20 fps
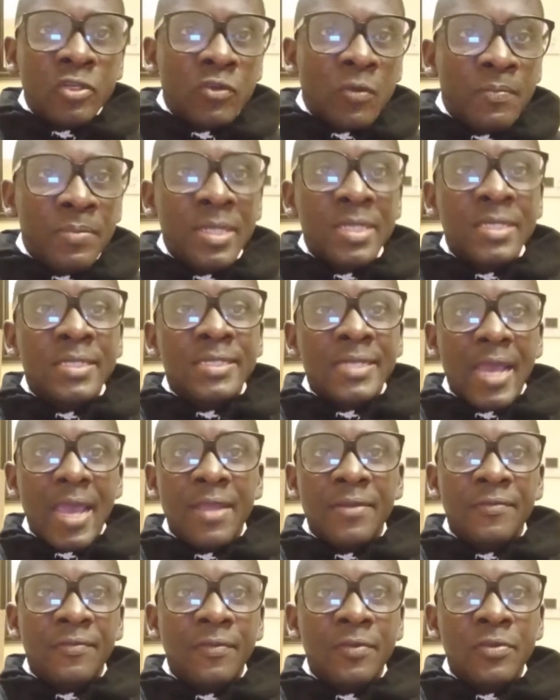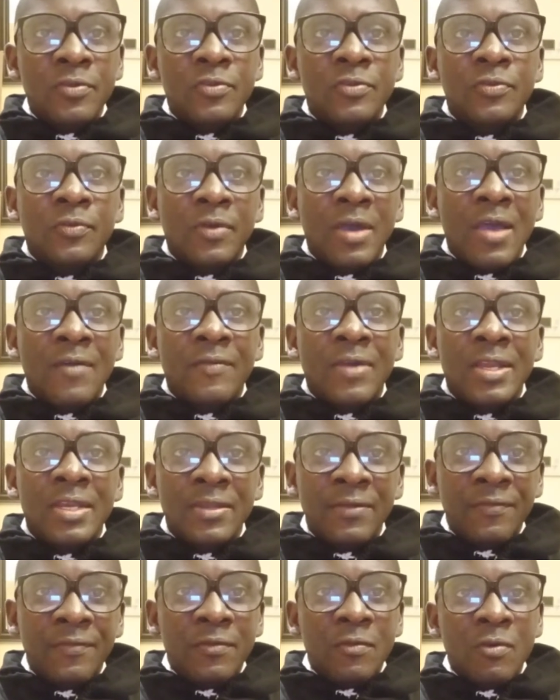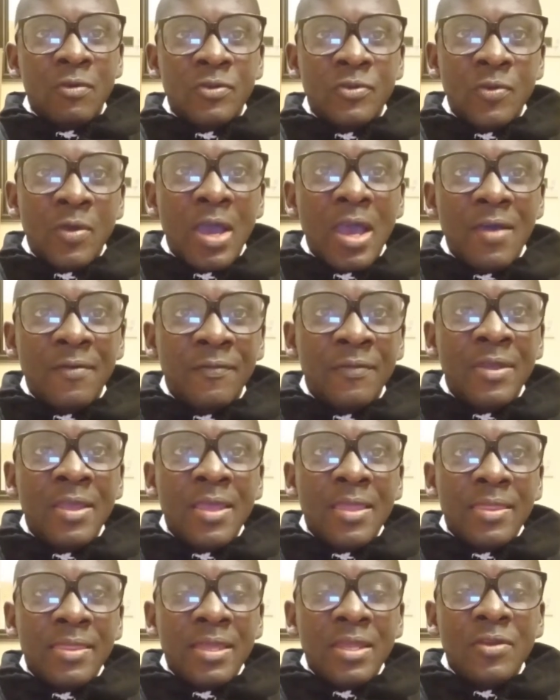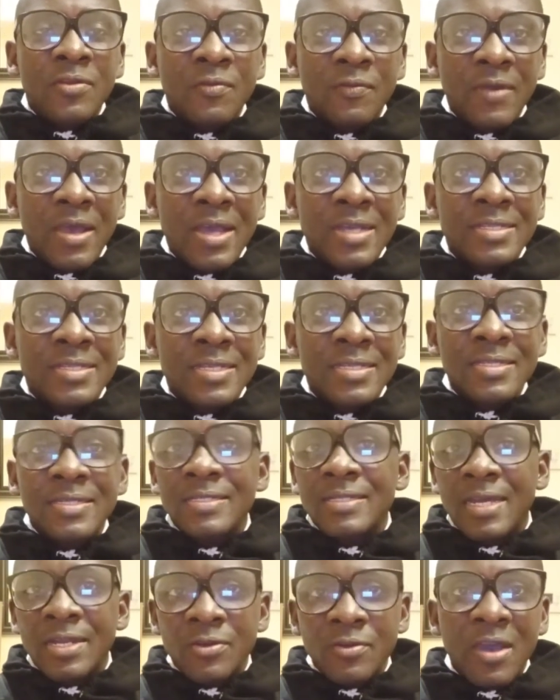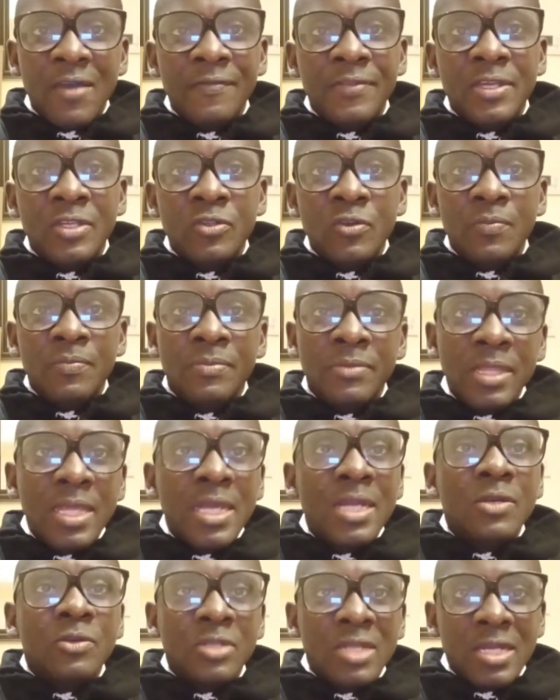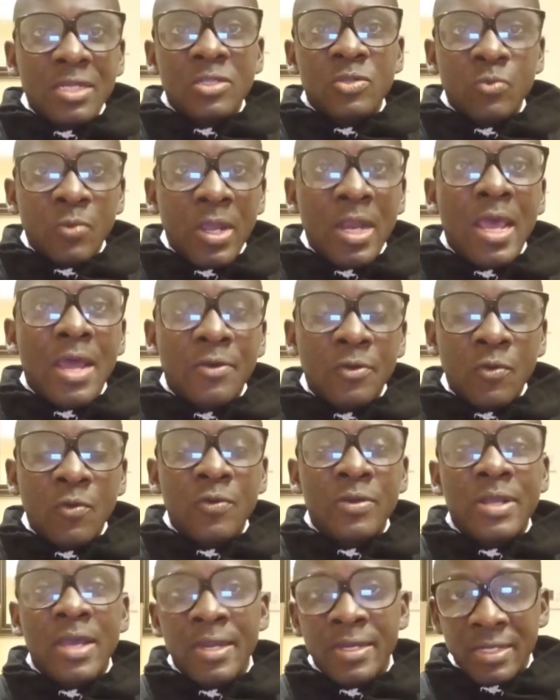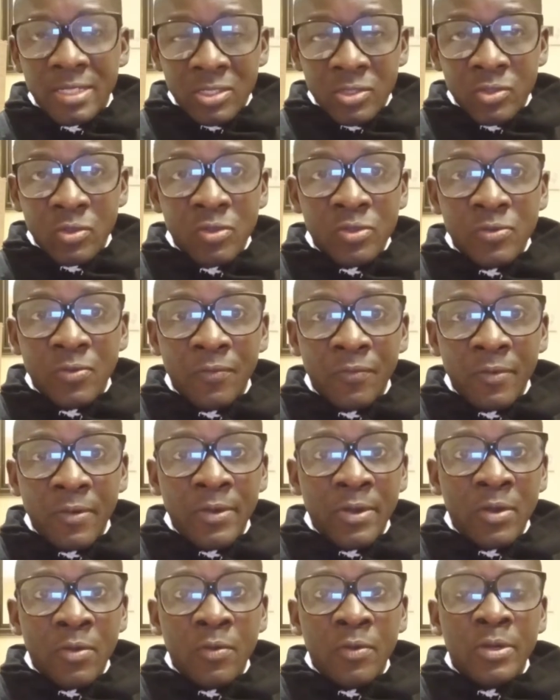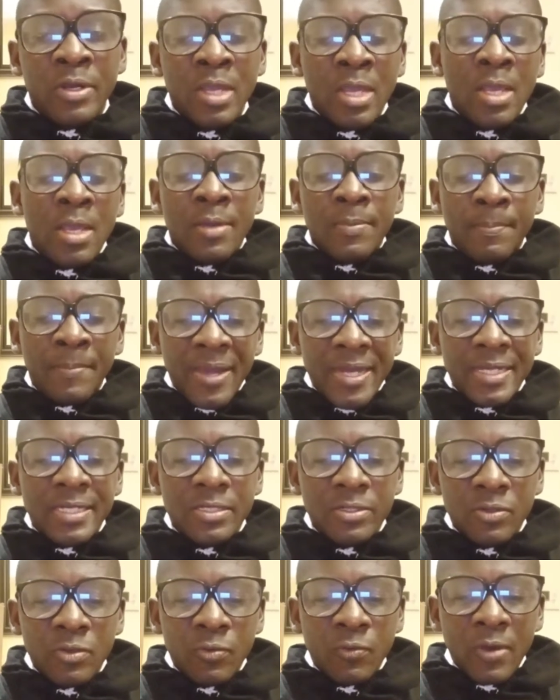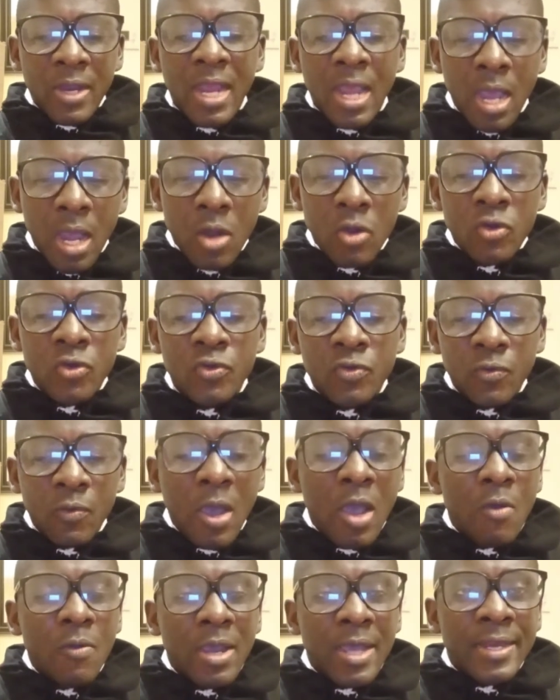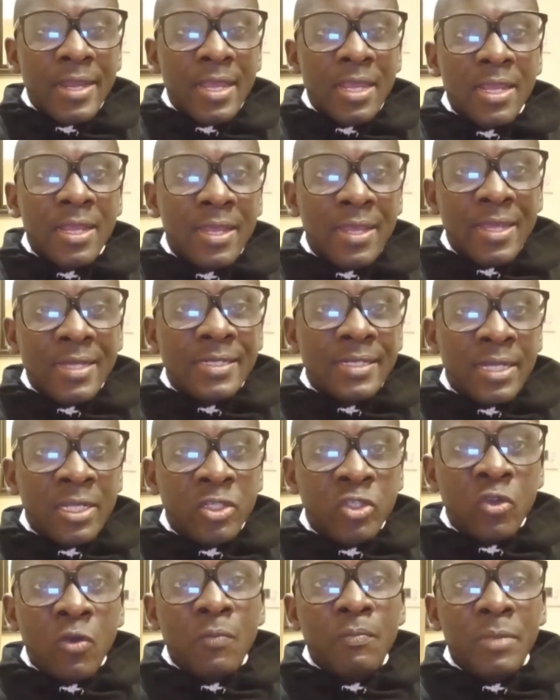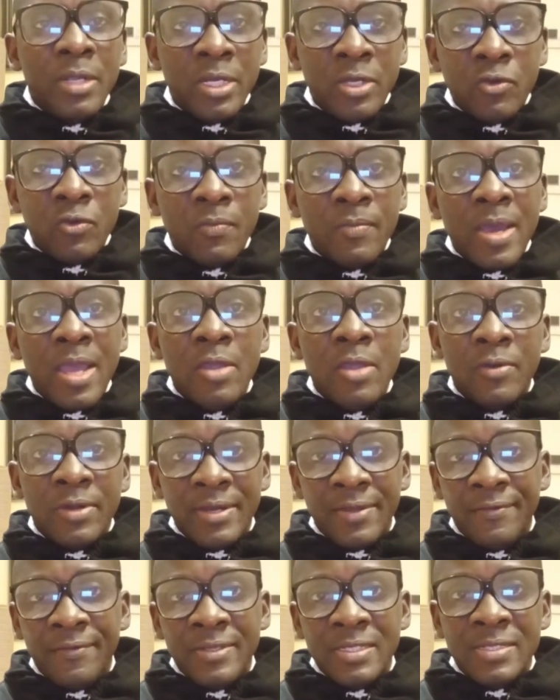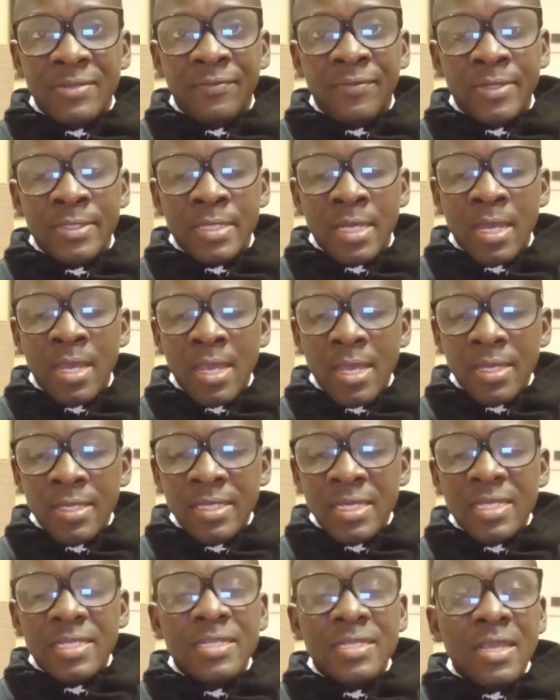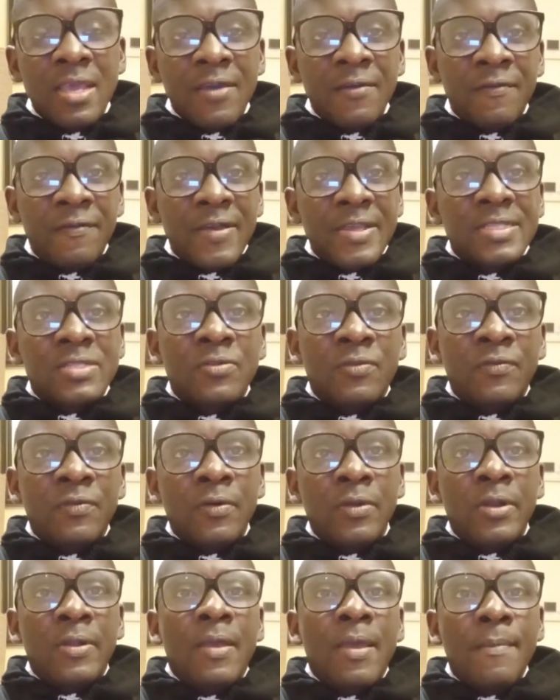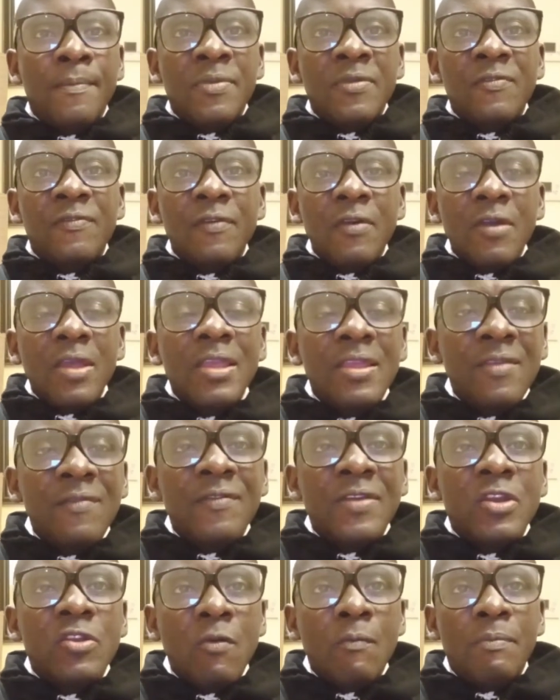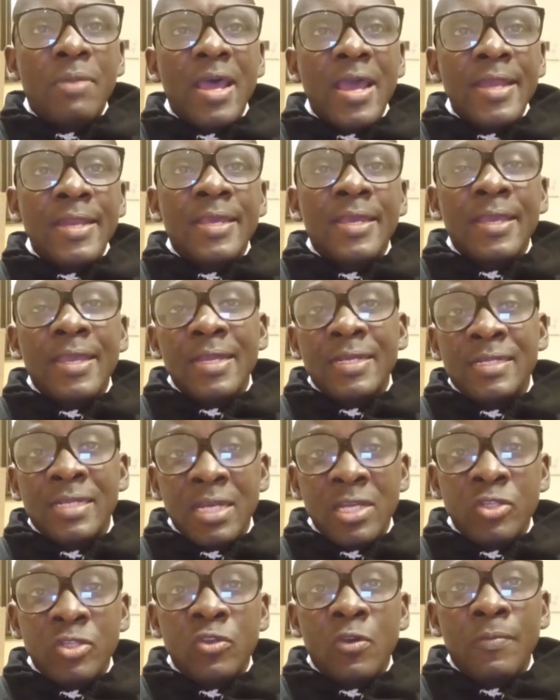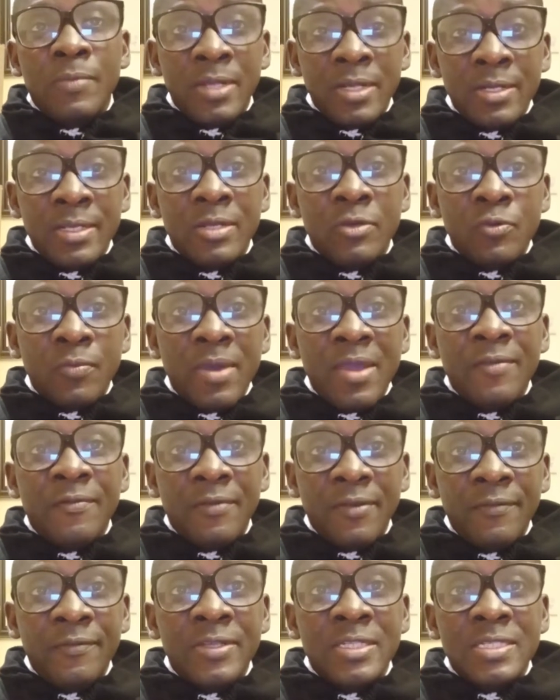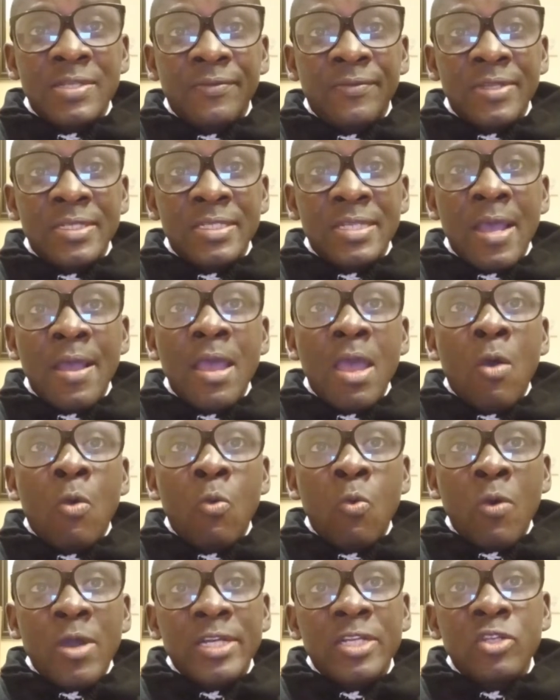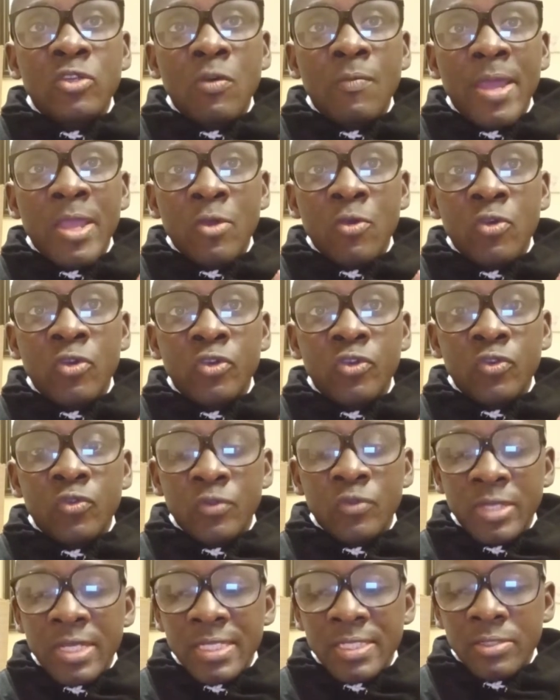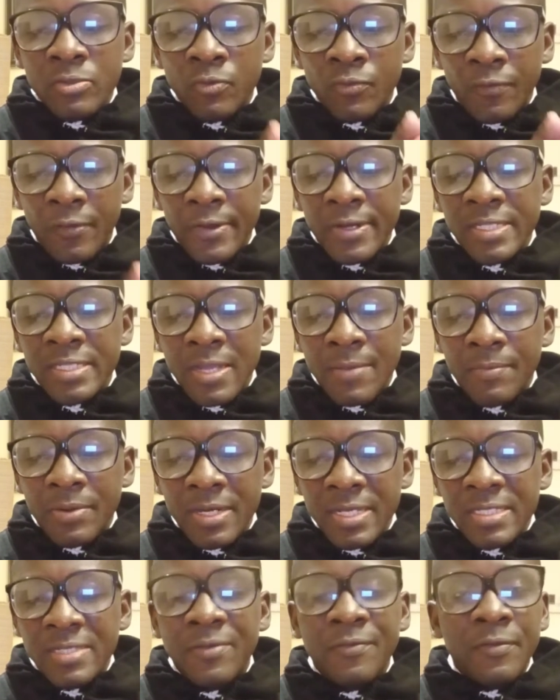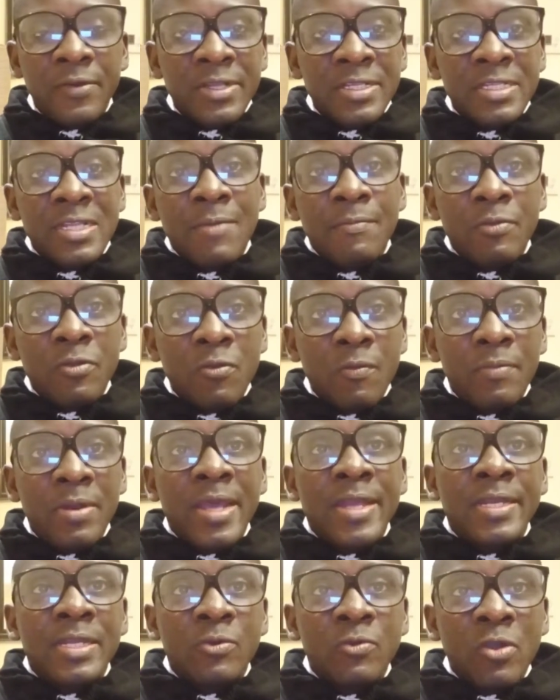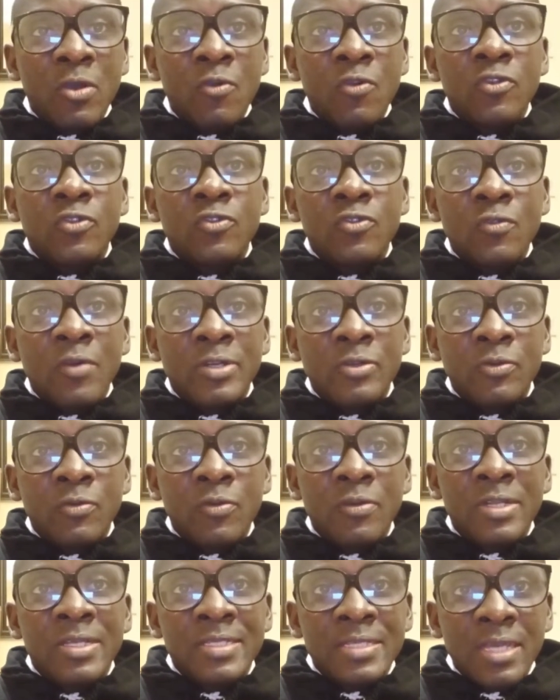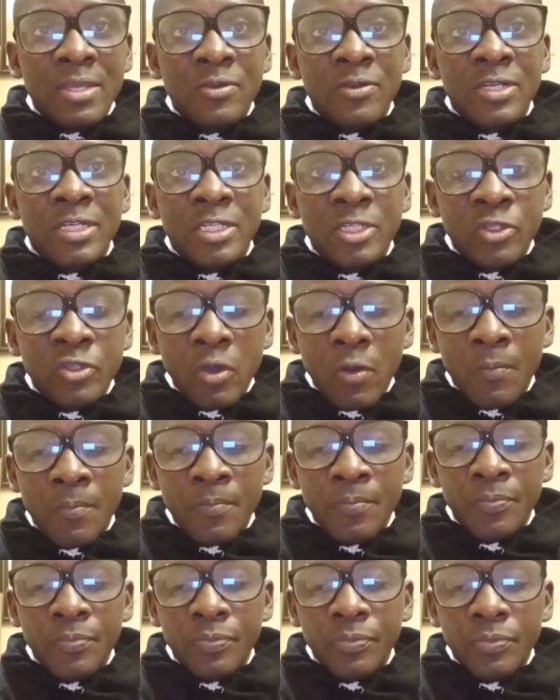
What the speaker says: bit tight for you to have, and if you are to have, then you access it and you have the job, then that's well and good, and it's also very good. But how can I get a job in Dubai on a Vist Visa? Yes, first of all, before even you're planning getting a job in Dubai for a Vist Visa, what job are you going to do? Yes, for example, let's say, for example, you're planning, you're going to do what you call a security job.